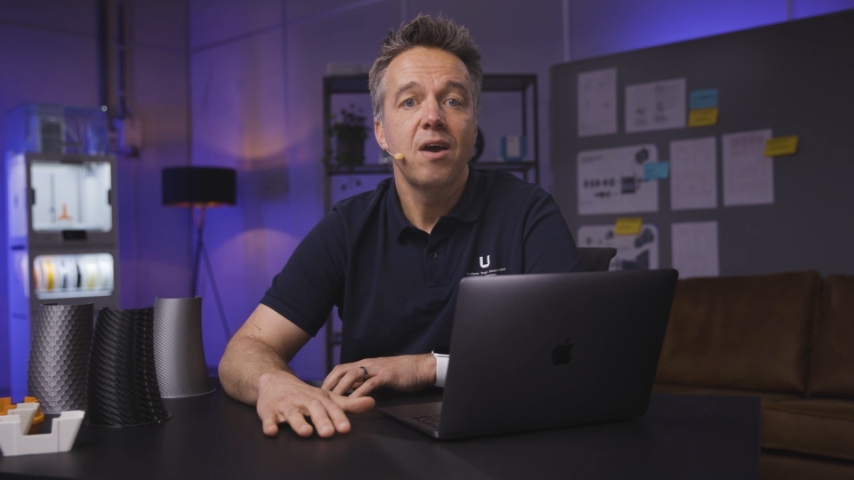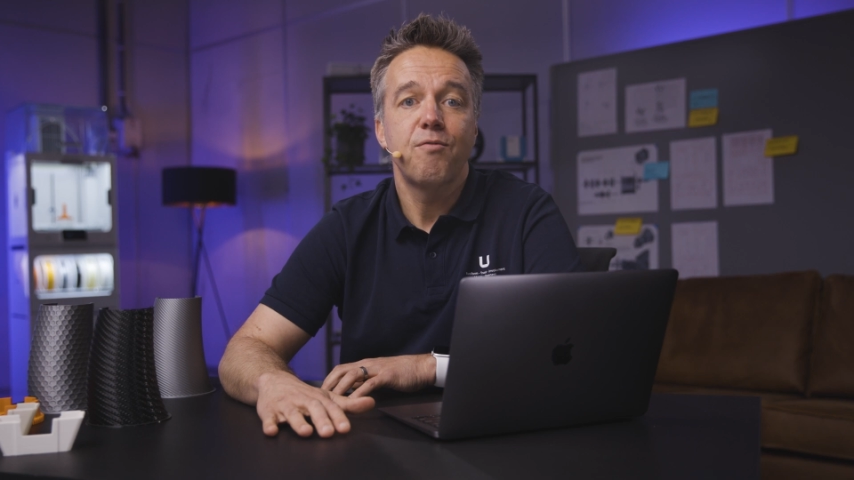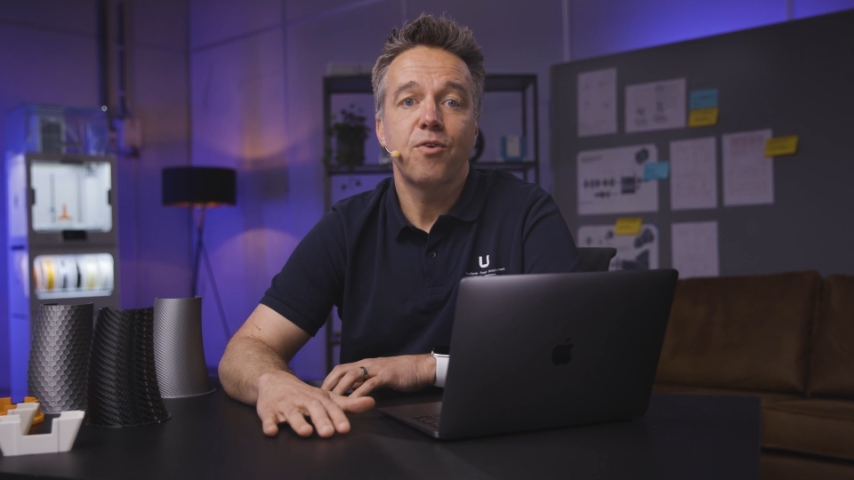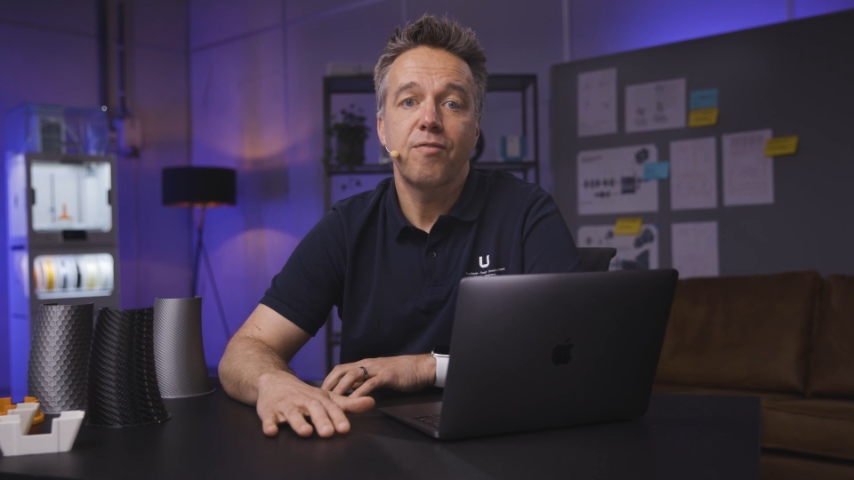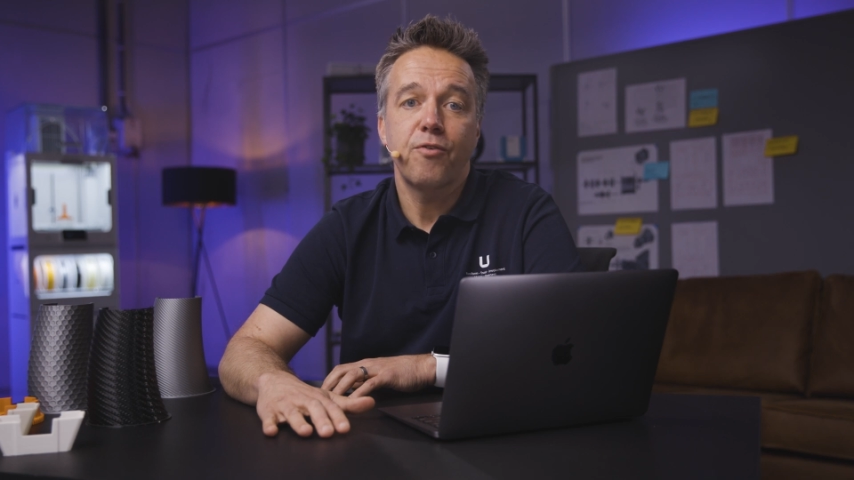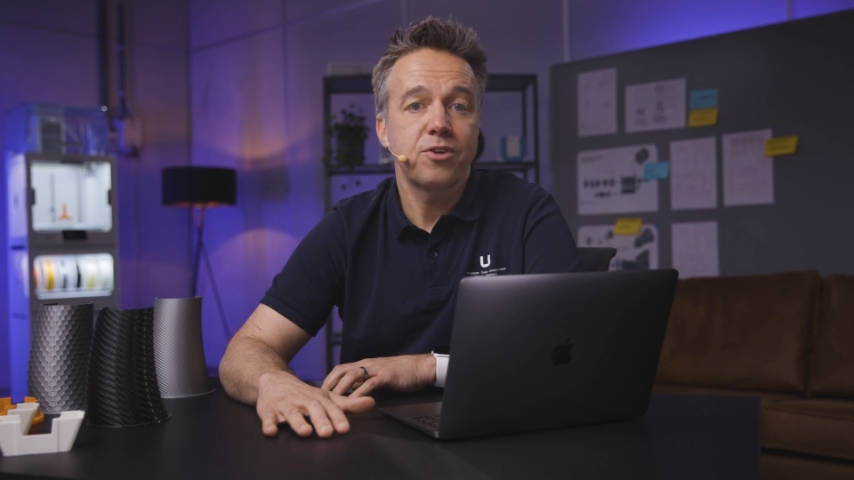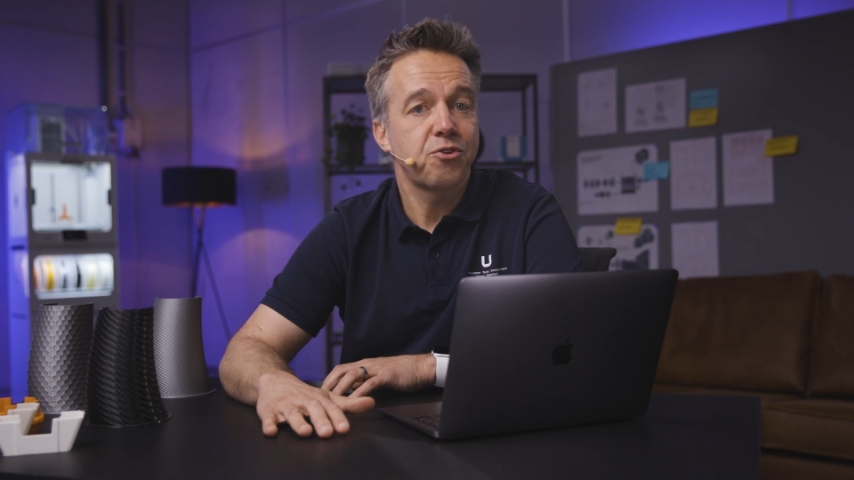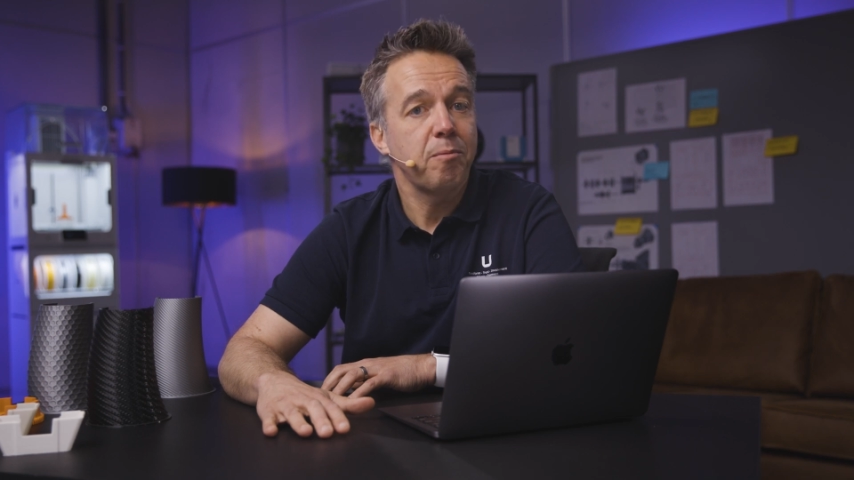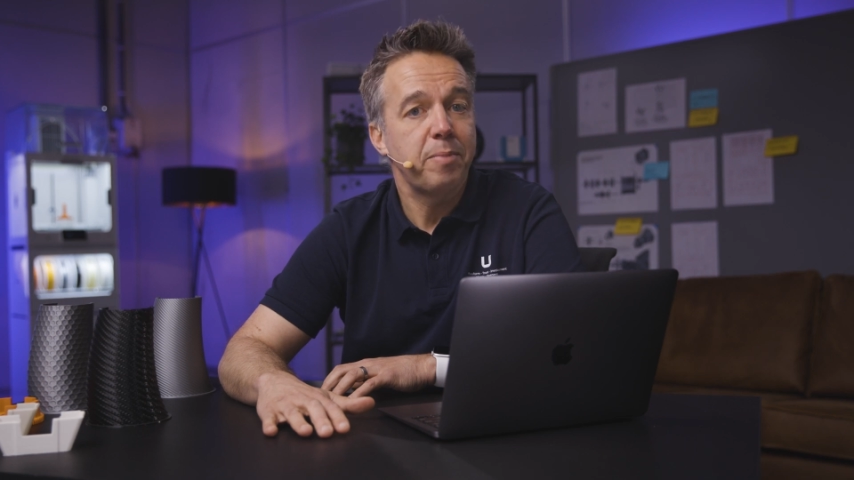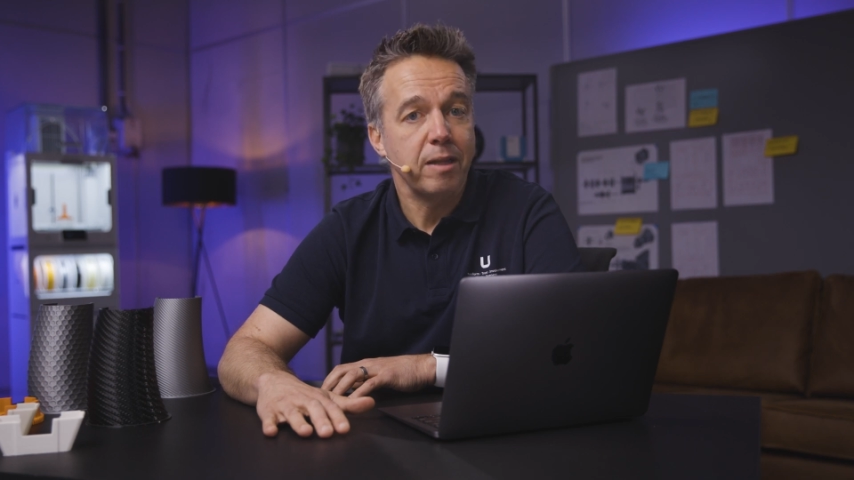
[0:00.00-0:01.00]
for the
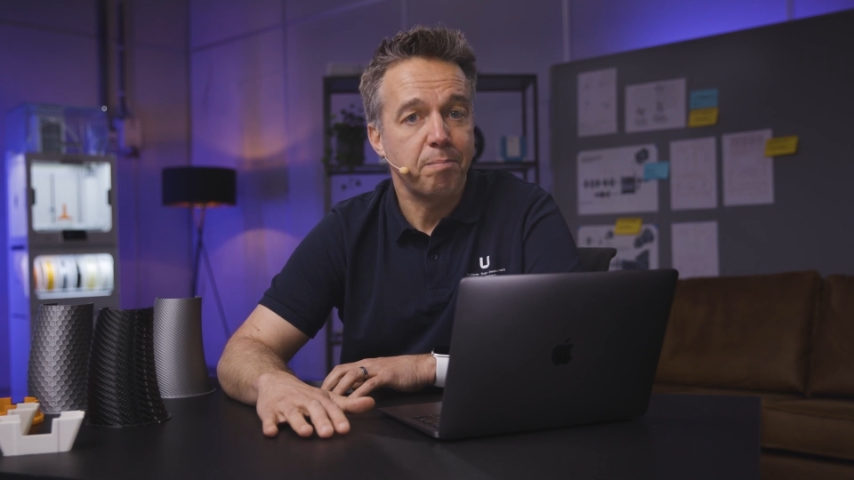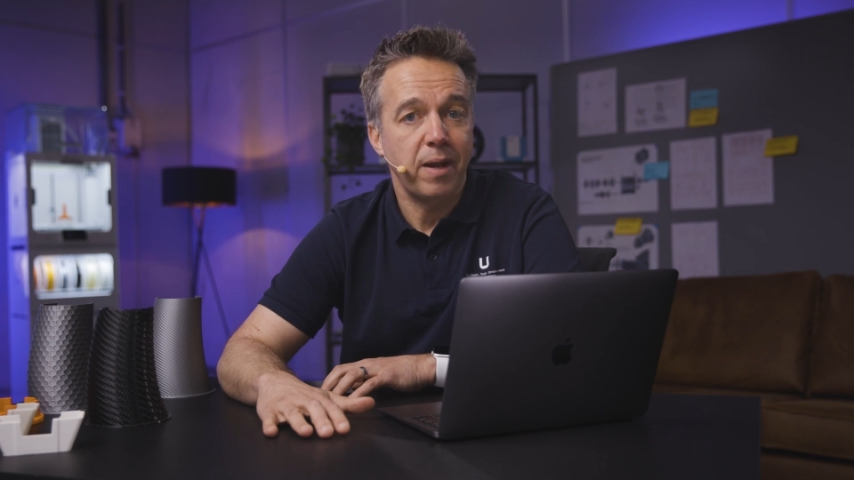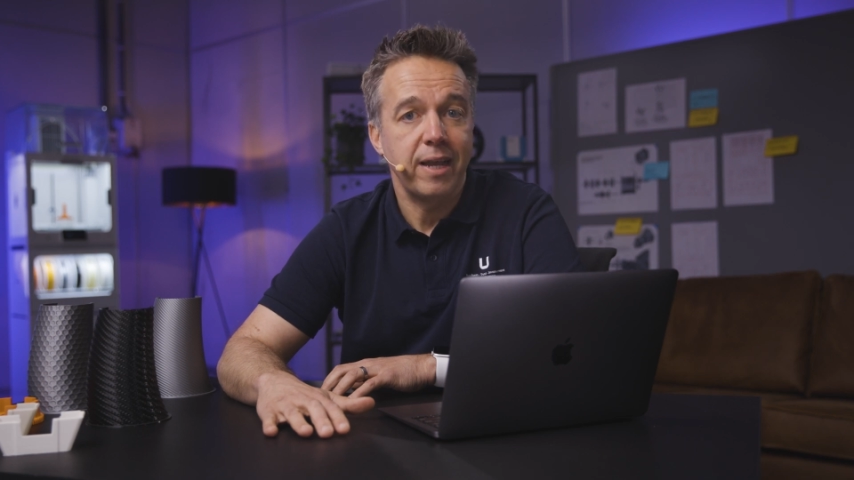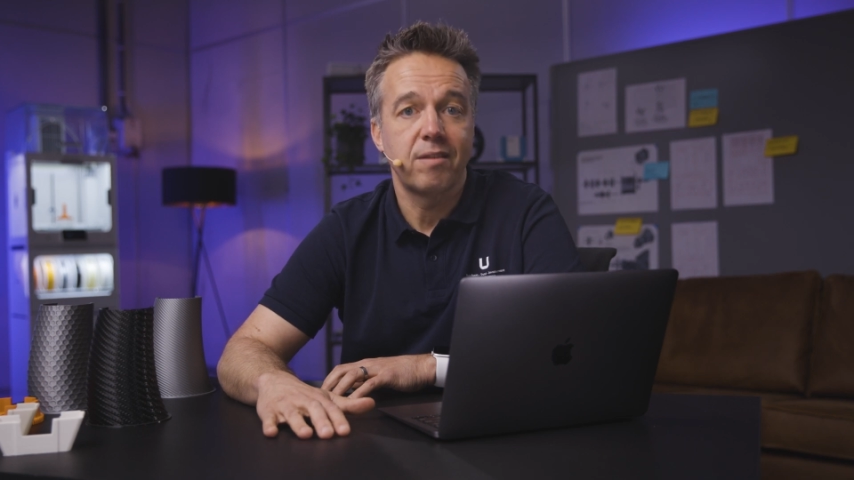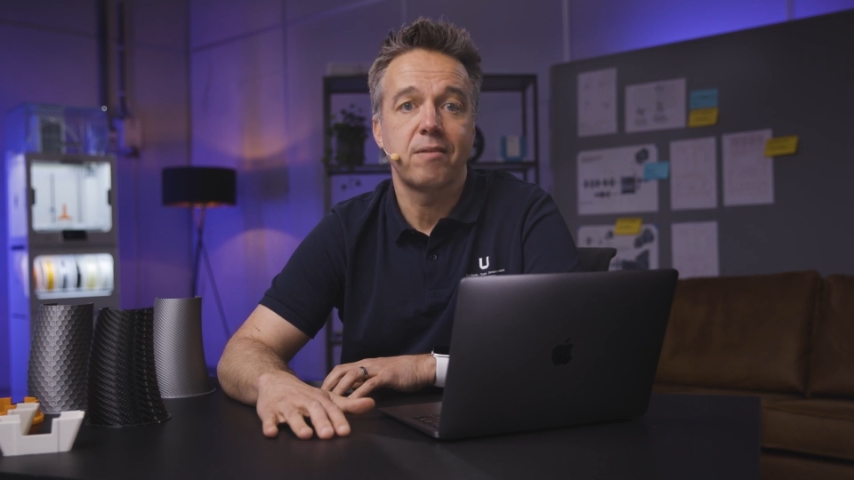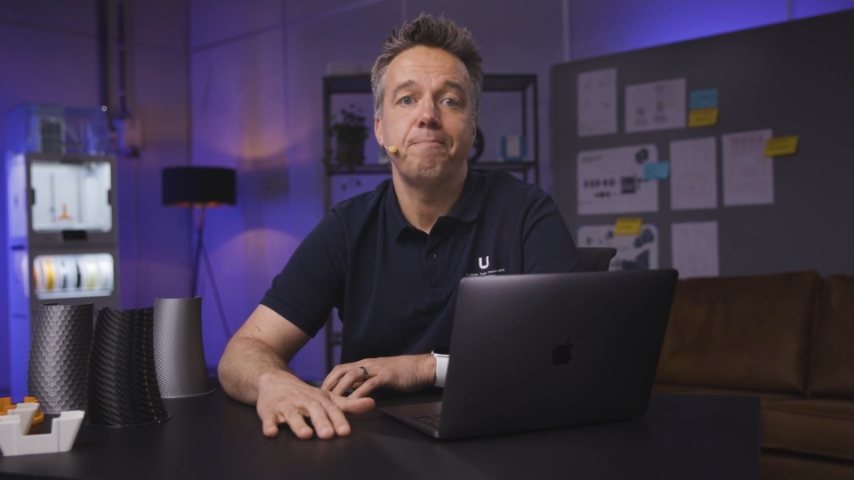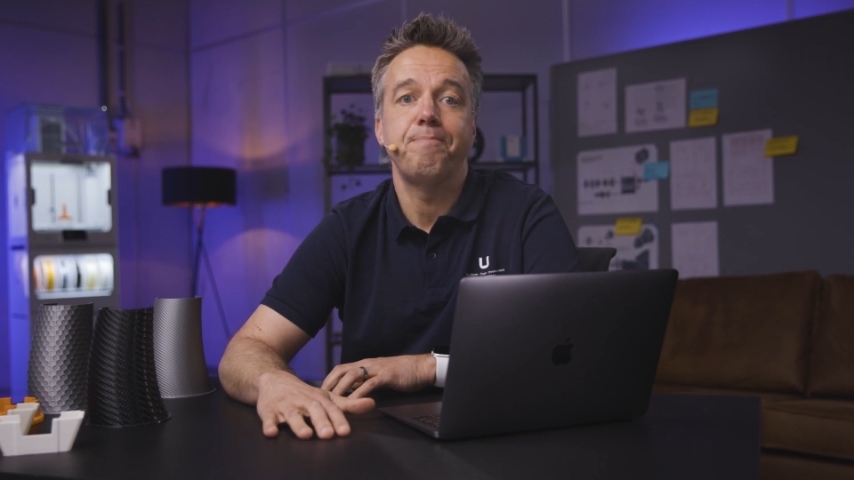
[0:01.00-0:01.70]
virtual build plate.